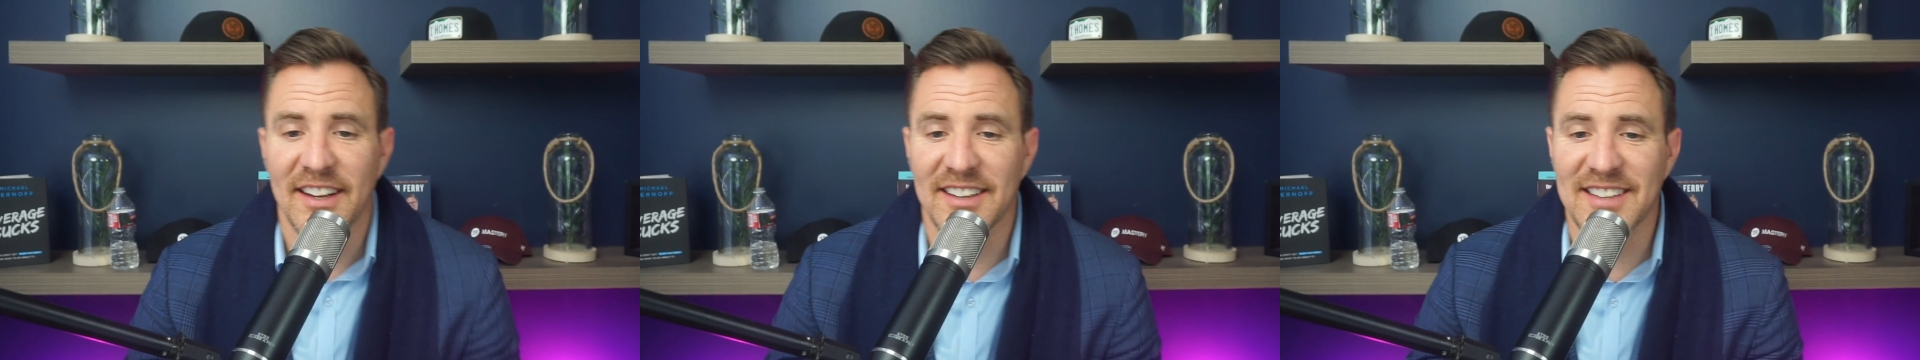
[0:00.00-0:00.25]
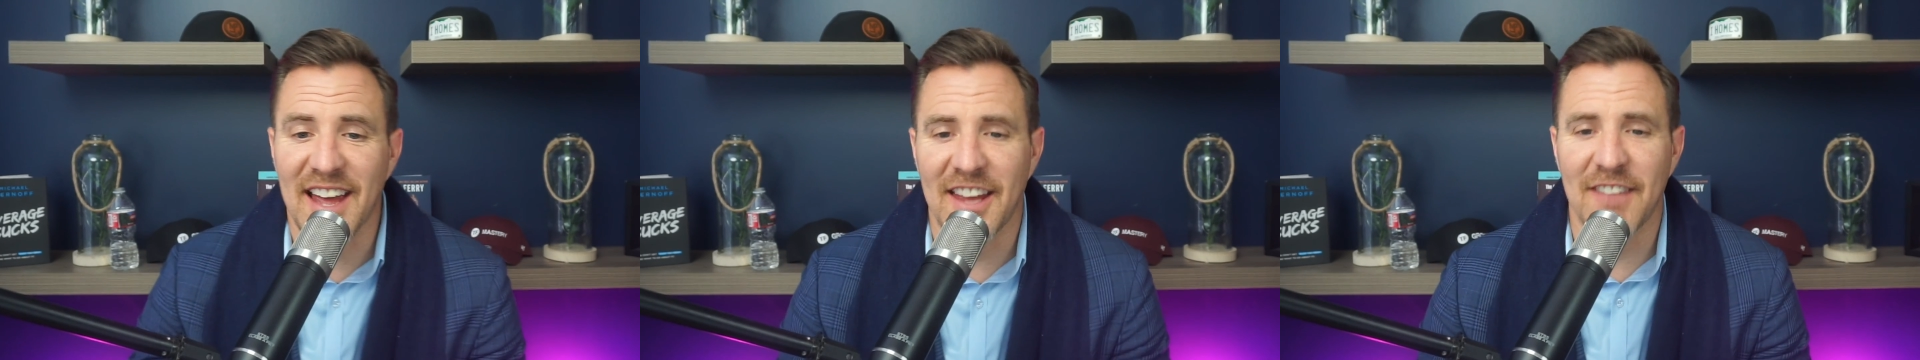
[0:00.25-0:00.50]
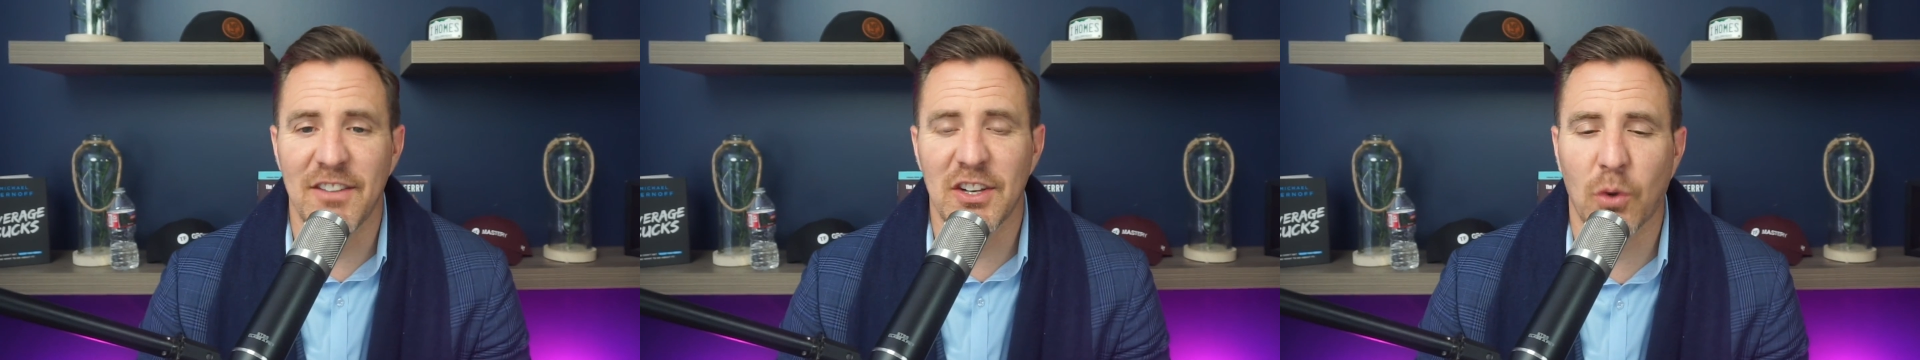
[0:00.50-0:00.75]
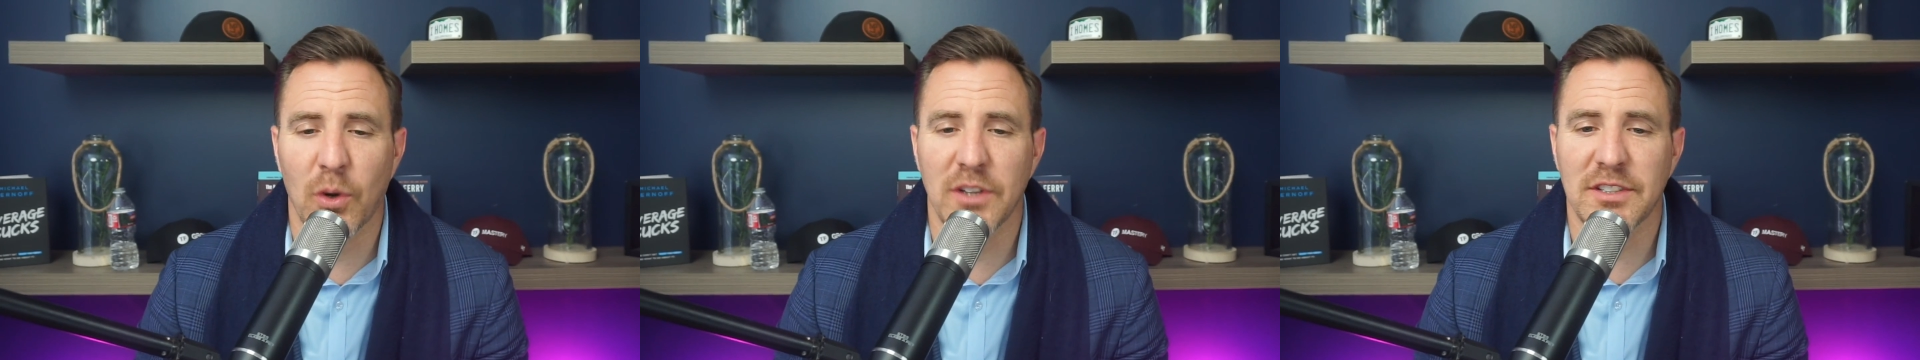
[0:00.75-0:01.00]
is that
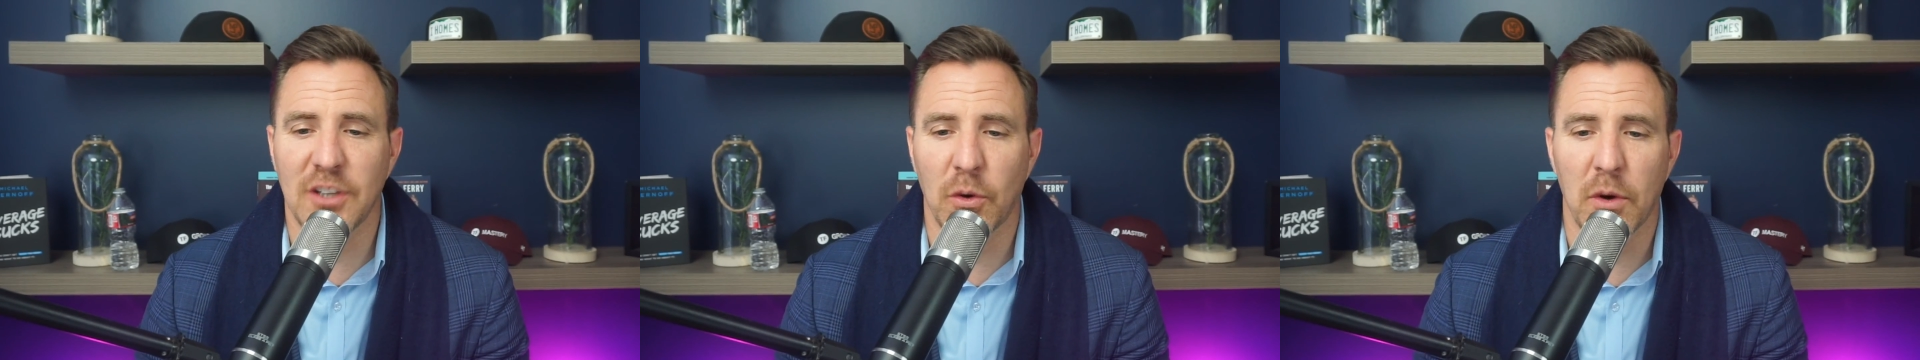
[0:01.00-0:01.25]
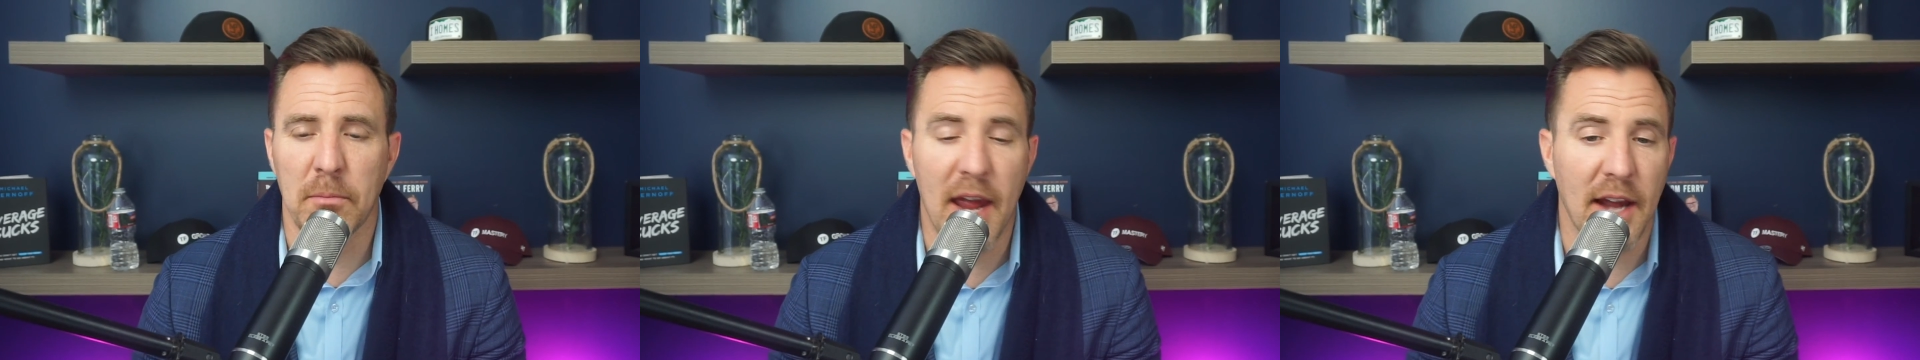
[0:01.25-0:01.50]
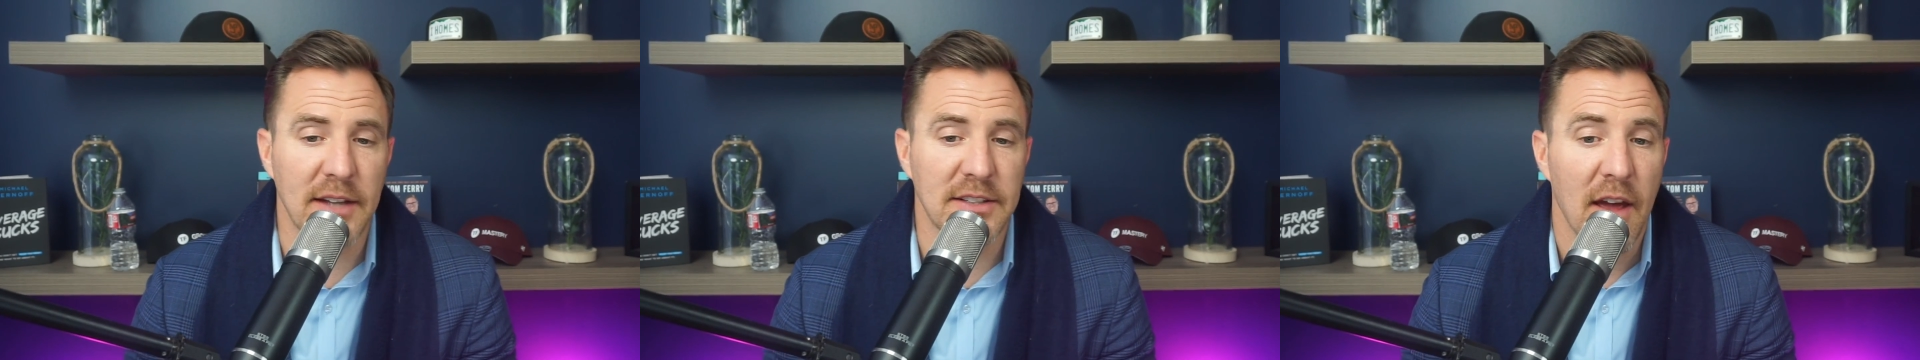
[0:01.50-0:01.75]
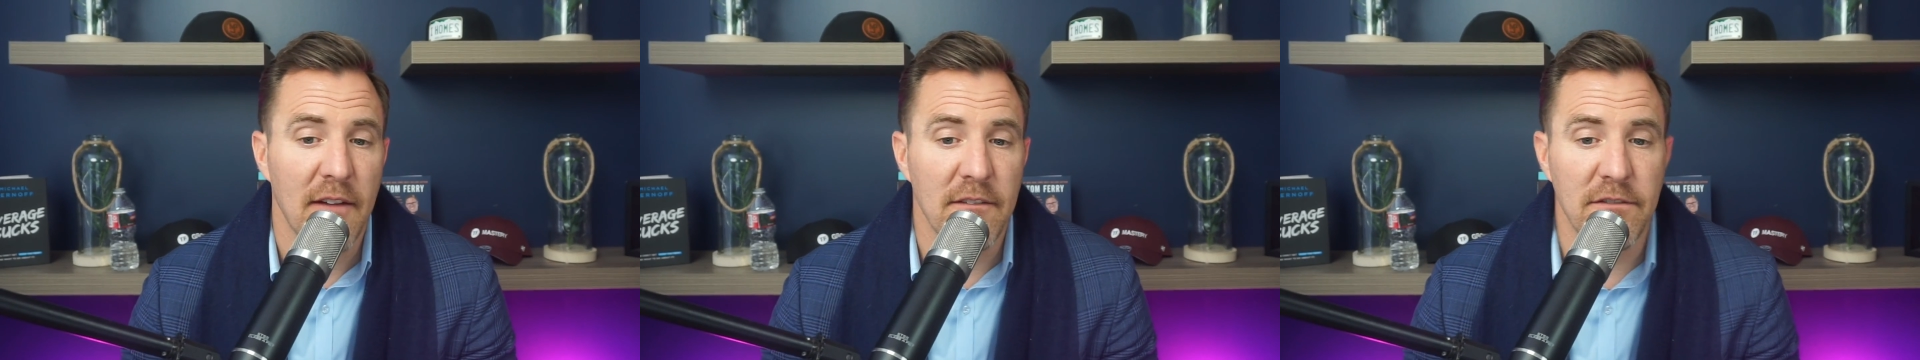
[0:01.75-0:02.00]
inventory still remains
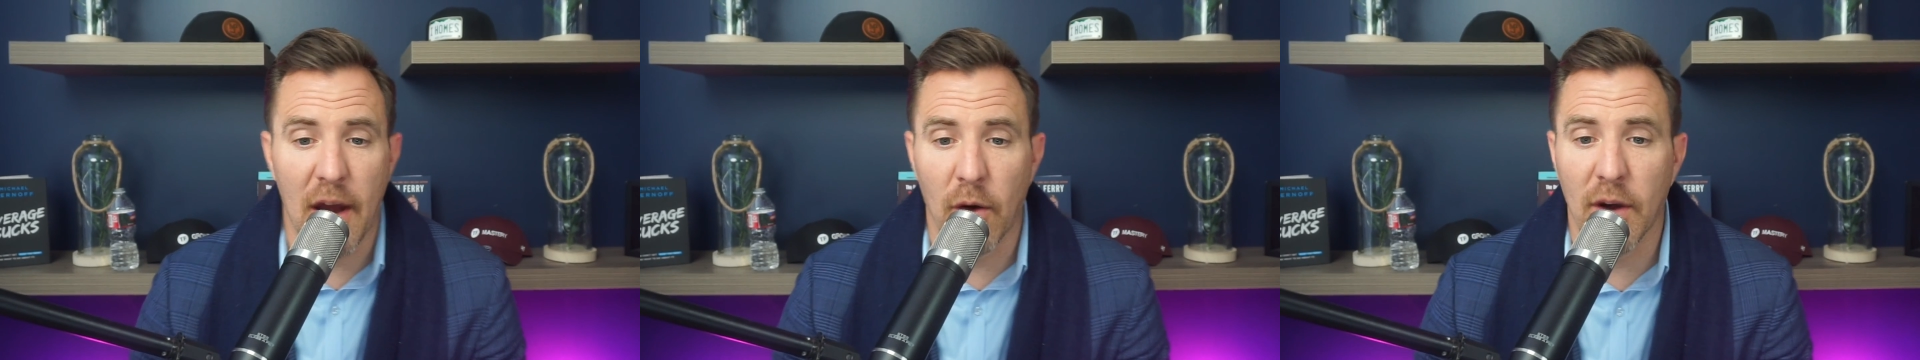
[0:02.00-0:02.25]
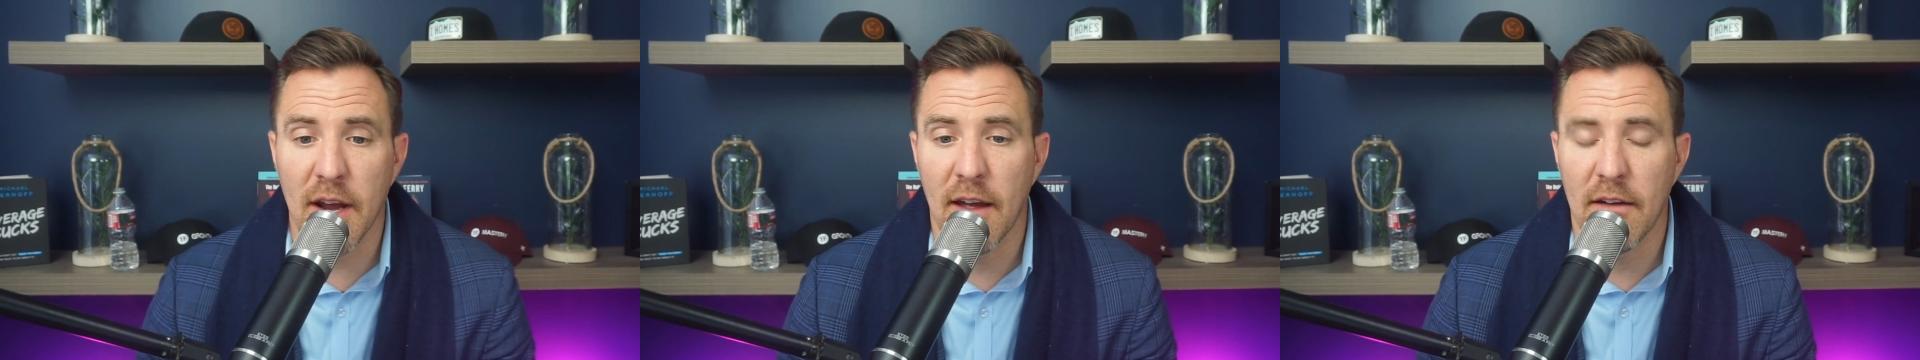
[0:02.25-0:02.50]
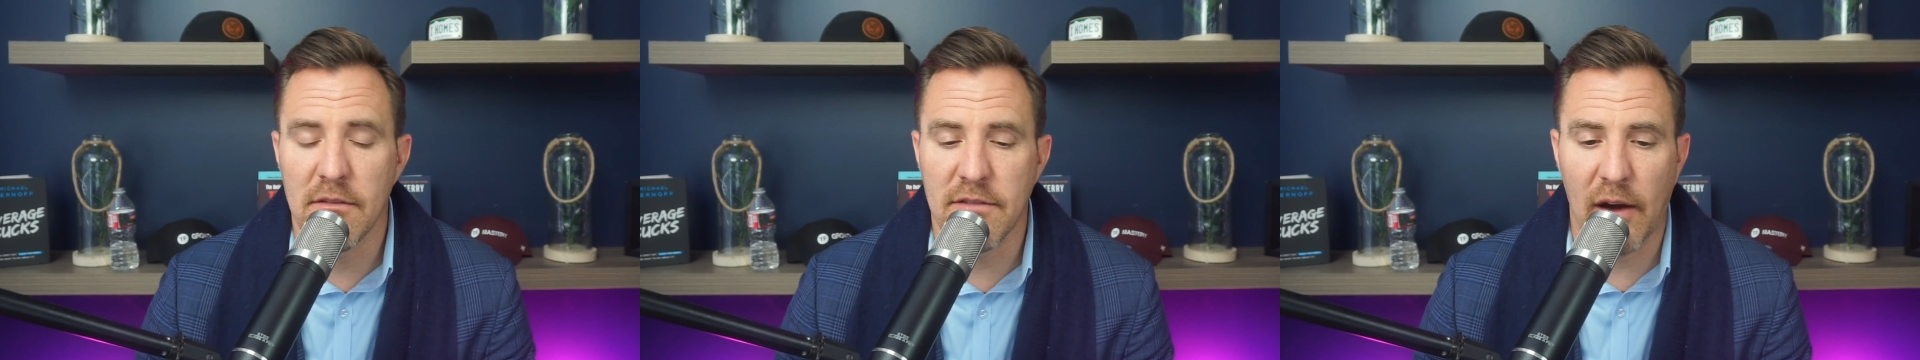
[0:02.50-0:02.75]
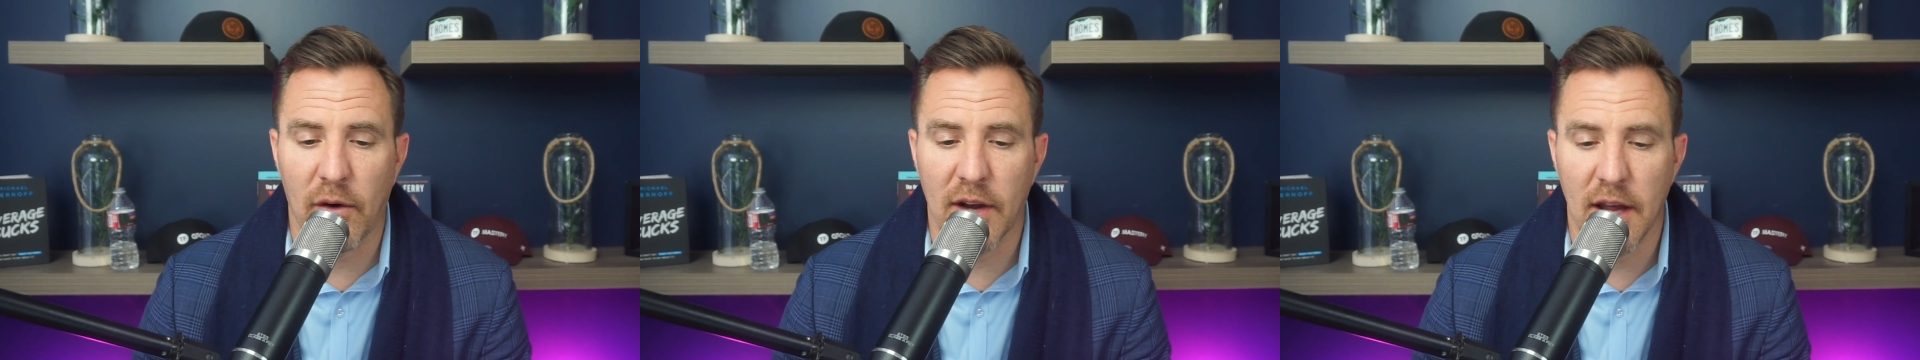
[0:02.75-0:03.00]
very,
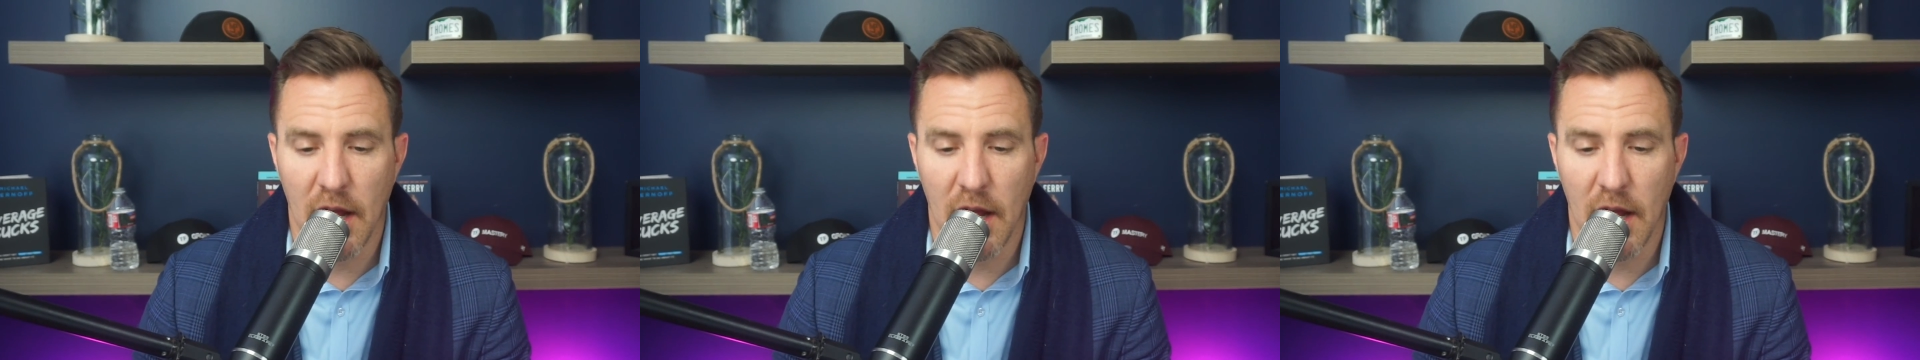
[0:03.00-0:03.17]
very